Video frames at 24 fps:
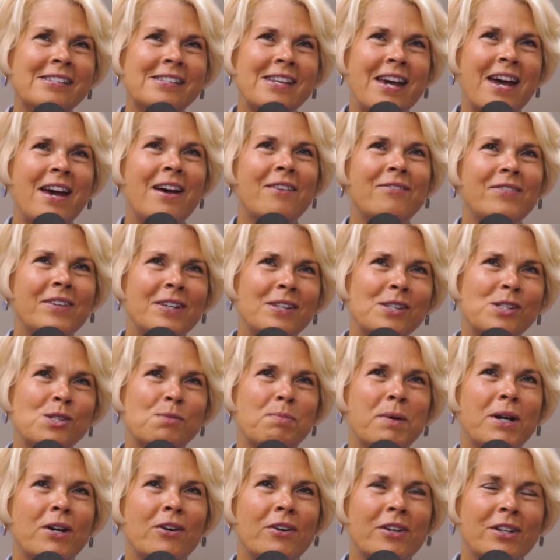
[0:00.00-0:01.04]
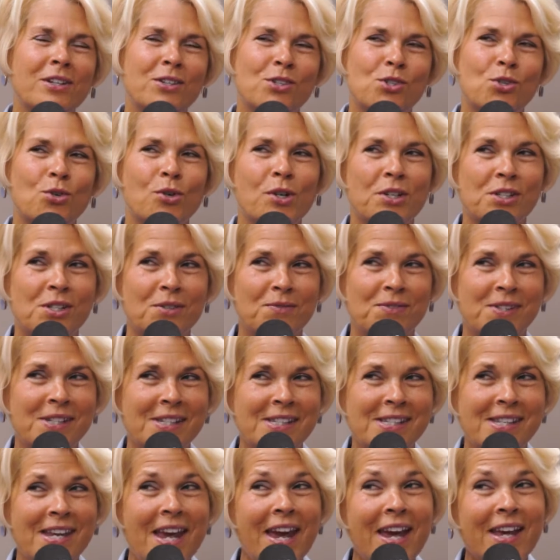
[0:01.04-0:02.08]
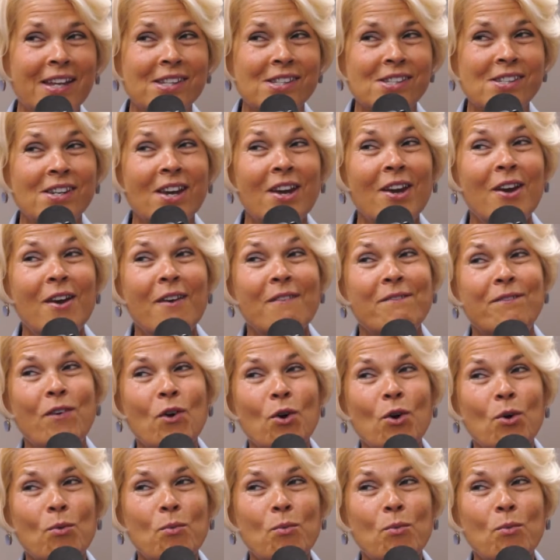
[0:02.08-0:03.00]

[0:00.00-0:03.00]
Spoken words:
savvy, spirited stories of success for